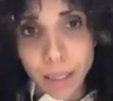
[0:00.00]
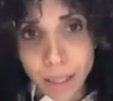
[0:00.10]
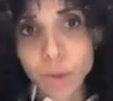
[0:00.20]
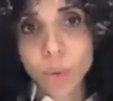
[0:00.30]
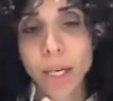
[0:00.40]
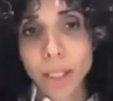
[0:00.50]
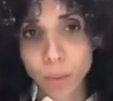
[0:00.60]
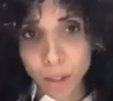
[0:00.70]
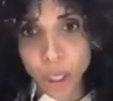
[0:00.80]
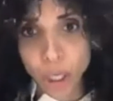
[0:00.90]
did rise
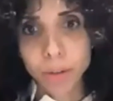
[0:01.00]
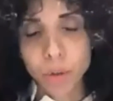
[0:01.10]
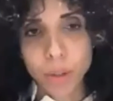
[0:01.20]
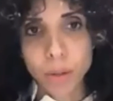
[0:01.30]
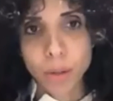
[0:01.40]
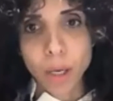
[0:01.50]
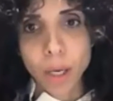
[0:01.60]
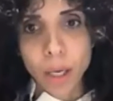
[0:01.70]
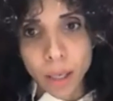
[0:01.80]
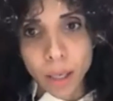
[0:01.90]
to the challenges.
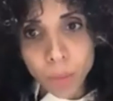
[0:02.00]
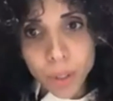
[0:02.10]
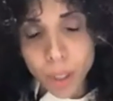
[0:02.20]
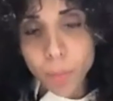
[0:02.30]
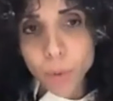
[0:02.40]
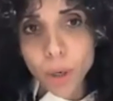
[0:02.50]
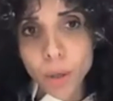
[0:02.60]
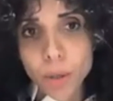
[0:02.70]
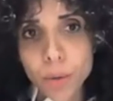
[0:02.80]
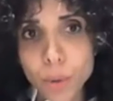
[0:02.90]
Now it's up to
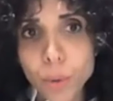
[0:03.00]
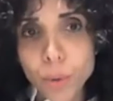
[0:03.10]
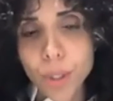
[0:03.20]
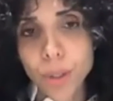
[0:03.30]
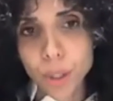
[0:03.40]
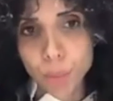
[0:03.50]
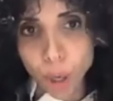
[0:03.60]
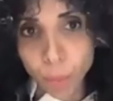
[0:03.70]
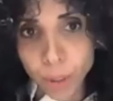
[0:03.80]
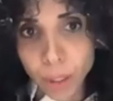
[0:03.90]
us to use this
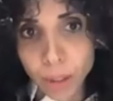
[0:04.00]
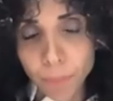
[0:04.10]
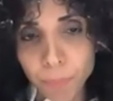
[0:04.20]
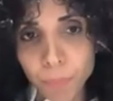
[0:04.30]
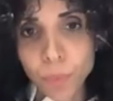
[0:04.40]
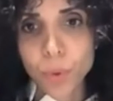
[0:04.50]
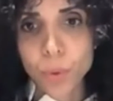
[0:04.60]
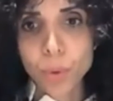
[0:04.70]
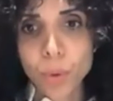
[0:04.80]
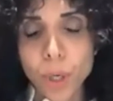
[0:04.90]
properly,
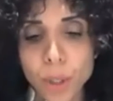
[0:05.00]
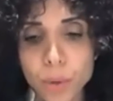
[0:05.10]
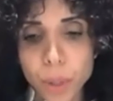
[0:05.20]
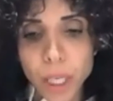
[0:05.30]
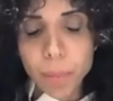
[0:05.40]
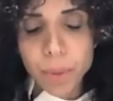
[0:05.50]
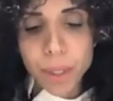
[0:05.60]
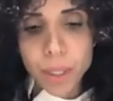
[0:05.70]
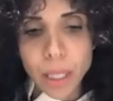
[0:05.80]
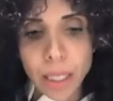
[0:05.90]
to to keep
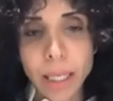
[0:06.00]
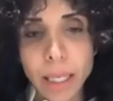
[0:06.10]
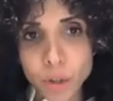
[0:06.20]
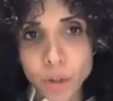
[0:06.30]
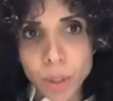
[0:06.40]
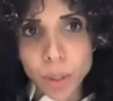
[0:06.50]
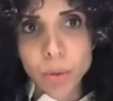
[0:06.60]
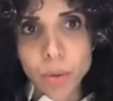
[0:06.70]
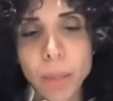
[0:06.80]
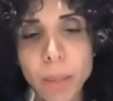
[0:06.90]
this engagement,
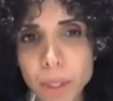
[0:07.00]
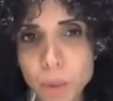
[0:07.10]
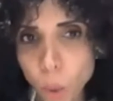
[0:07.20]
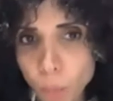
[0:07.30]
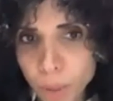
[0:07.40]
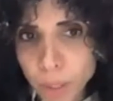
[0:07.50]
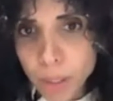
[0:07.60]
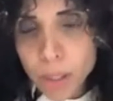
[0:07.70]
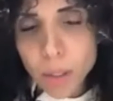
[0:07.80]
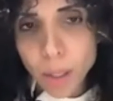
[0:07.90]
to keep this
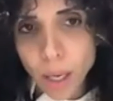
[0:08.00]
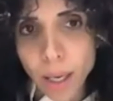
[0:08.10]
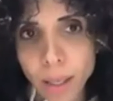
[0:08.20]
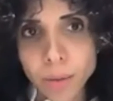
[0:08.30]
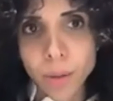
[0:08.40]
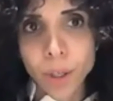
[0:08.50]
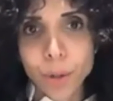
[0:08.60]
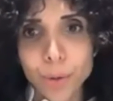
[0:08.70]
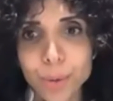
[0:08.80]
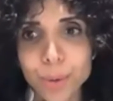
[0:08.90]
openness, and
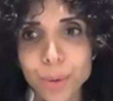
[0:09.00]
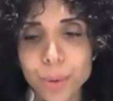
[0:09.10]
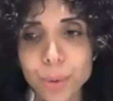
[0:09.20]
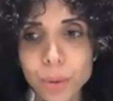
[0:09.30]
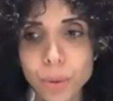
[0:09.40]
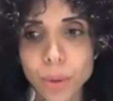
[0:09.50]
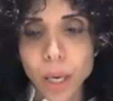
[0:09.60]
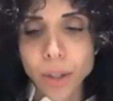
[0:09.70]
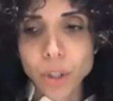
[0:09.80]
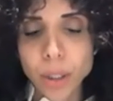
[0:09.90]
to
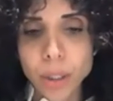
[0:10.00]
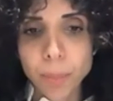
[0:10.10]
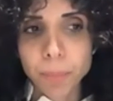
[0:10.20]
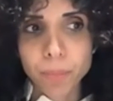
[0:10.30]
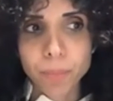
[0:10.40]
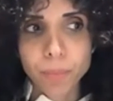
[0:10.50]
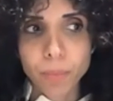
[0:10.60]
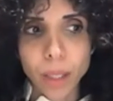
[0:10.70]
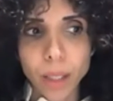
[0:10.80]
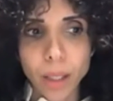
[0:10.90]
actually,
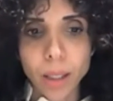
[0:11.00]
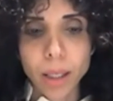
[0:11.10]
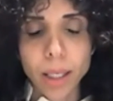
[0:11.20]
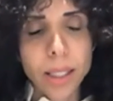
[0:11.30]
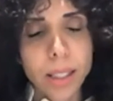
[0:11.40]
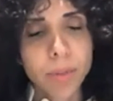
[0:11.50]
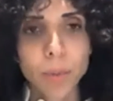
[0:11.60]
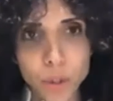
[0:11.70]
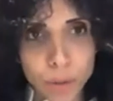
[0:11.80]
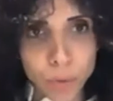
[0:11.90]
let's leave the
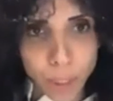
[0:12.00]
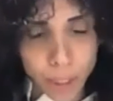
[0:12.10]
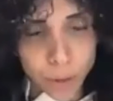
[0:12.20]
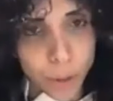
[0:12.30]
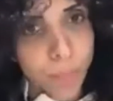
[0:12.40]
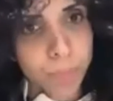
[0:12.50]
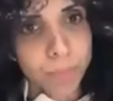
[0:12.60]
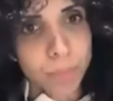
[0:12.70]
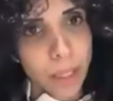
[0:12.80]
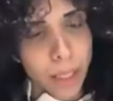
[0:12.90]
questions for later.
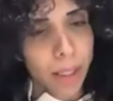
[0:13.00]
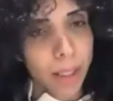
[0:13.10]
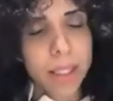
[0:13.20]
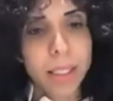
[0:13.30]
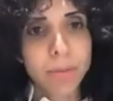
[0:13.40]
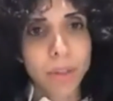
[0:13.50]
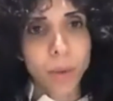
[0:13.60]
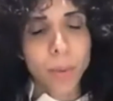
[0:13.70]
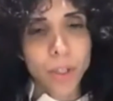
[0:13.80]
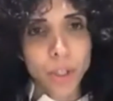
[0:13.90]
Like let's leave the
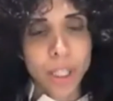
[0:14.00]
questions